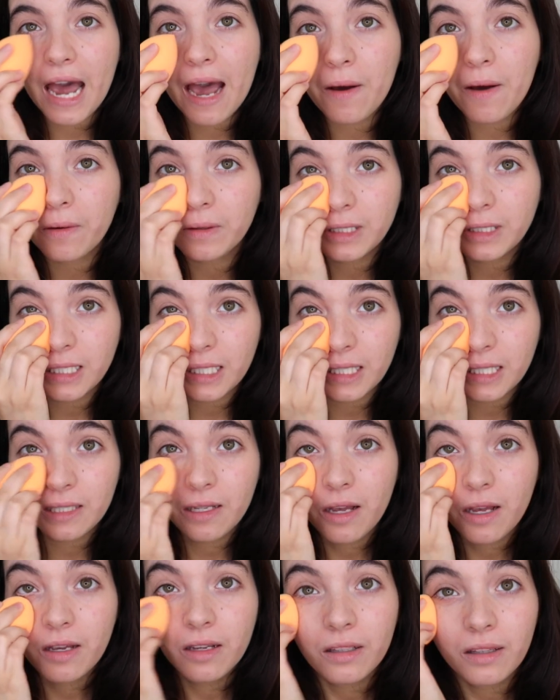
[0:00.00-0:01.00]
I would
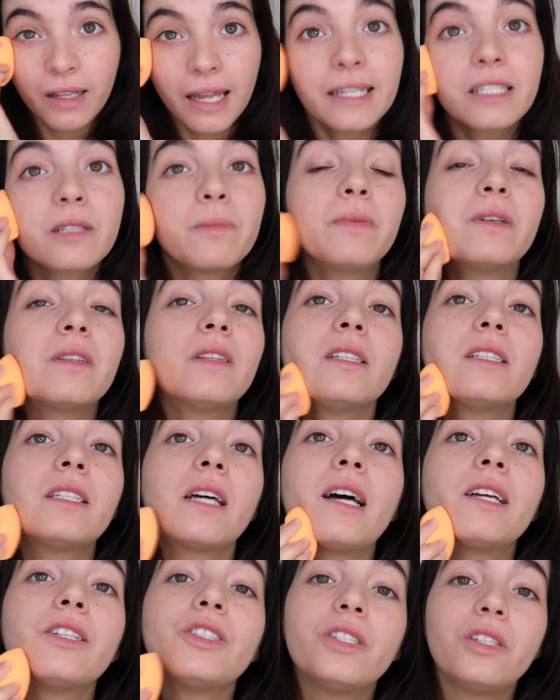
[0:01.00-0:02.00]
just like to put this
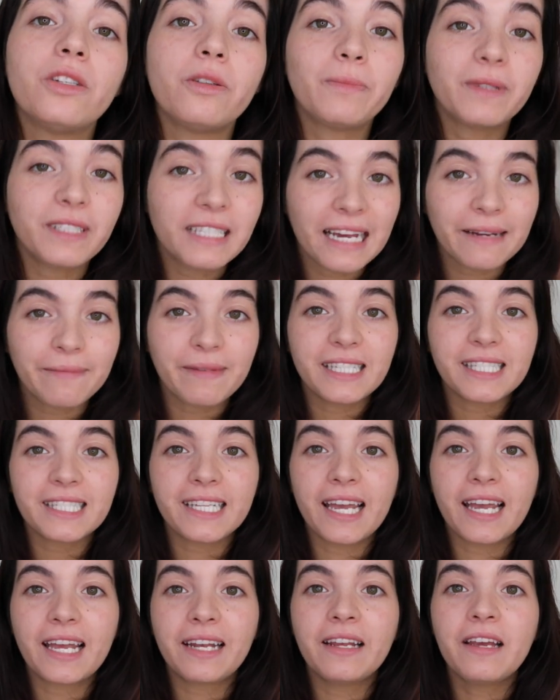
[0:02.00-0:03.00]
on to protect my
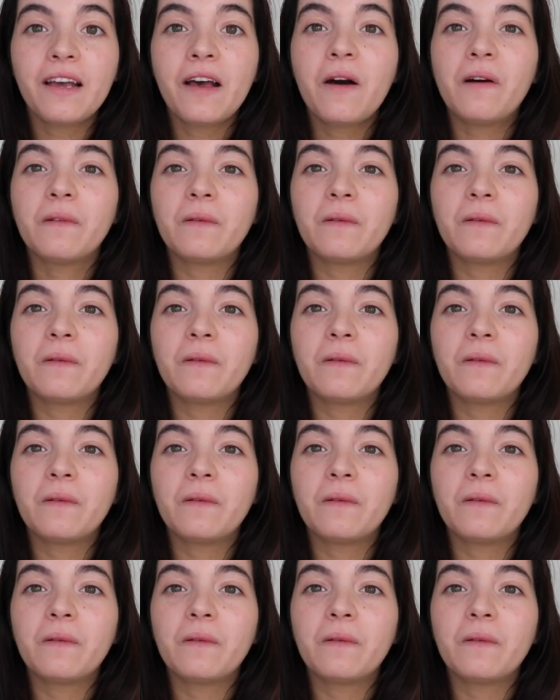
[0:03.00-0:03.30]
skin